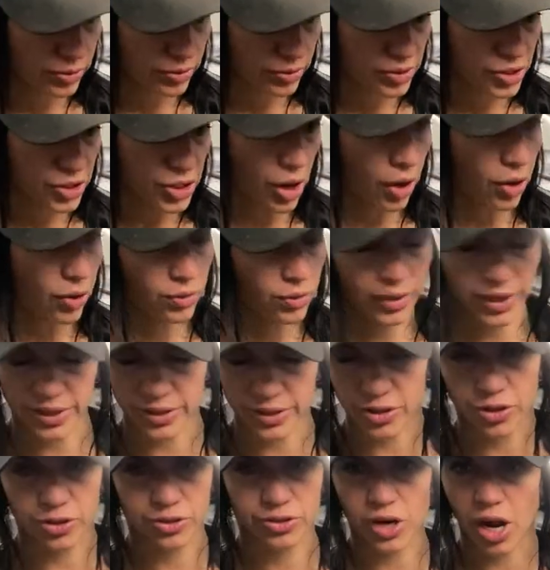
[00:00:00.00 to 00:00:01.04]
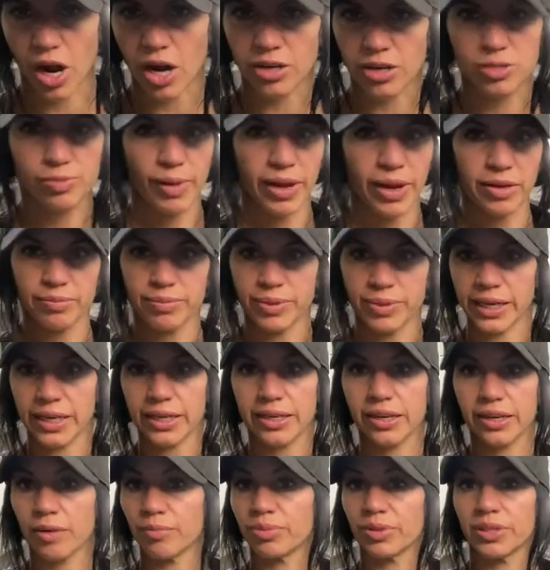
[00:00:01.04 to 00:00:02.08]
So your dogs might be
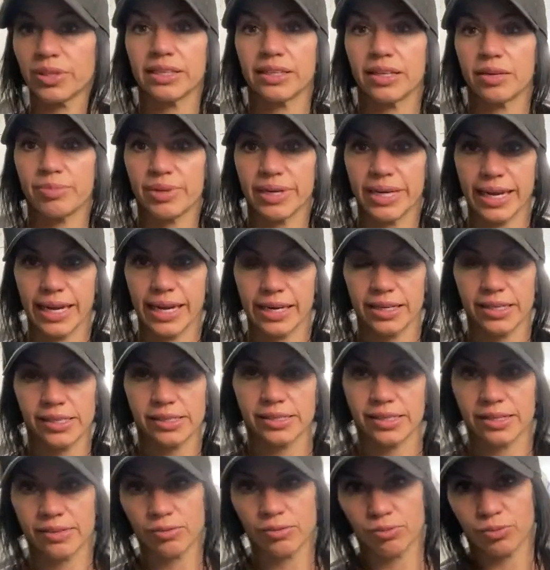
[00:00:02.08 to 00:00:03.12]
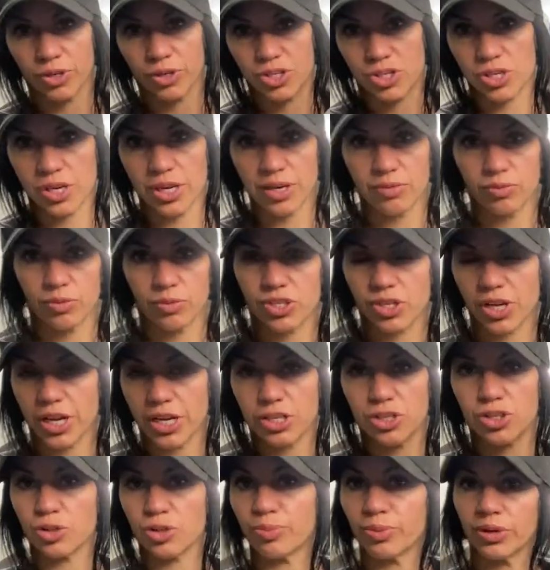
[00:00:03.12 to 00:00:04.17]
completely bananas, in which
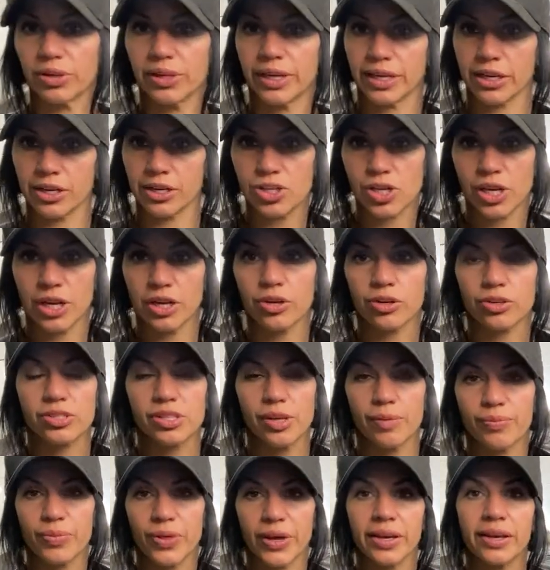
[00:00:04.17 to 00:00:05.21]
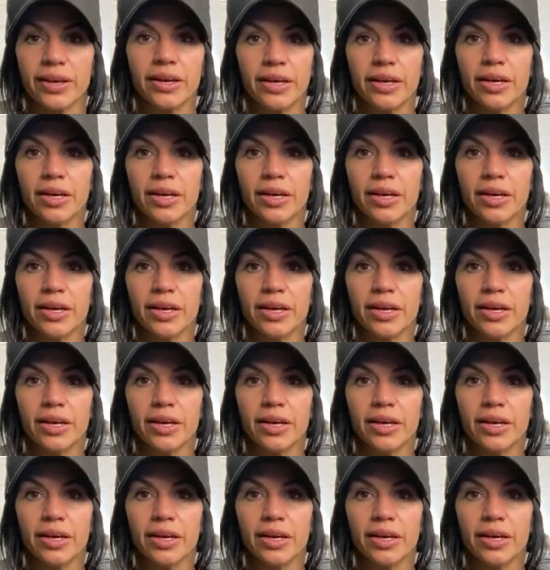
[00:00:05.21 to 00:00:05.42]
case you'd put like a sheet or something.